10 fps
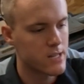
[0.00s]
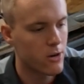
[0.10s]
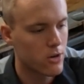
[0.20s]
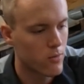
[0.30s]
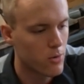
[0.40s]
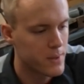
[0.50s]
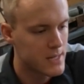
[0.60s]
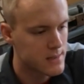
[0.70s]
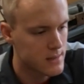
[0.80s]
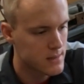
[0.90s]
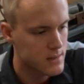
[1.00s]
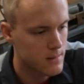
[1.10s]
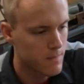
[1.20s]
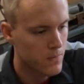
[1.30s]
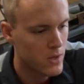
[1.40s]
center grill
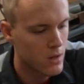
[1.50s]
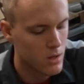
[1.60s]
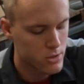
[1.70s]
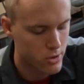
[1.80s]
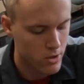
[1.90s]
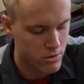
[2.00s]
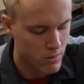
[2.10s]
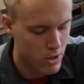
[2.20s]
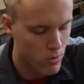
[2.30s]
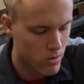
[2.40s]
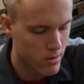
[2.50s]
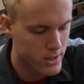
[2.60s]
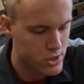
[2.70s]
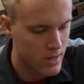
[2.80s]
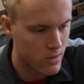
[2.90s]
pieces, took a three quarter
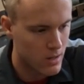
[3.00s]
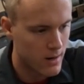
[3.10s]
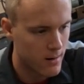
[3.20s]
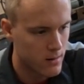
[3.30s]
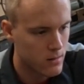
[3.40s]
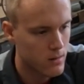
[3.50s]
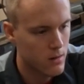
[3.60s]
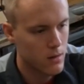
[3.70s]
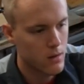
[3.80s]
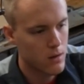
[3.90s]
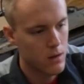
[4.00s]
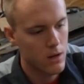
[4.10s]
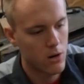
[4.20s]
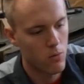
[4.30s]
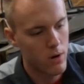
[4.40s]
inch angle iron
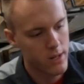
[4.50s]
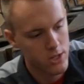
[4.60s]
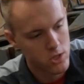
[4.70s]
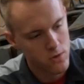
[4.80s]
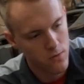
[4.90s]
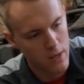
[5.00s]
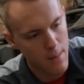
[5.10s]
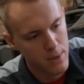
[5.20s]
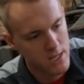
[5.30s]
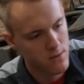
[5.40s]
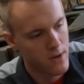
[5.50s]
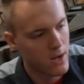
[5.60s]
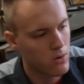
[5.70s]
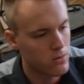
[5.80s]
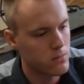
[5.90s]
and a one inch flat piece of
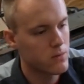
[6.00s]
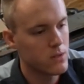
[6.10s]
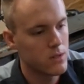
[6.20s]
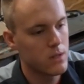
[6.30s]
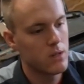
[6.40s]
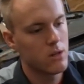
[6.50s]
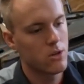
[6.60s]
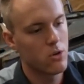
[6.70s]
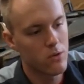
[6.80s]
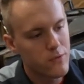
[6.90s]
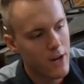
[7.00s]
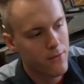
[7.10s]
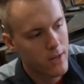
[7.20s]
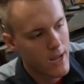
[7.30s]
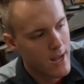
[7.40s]
angle. Could have
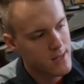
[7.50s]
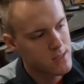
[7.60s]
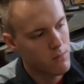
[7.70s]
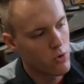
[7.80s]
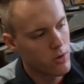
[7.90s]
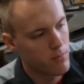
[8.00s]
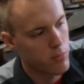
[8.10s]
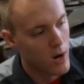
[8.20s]
definitely had someone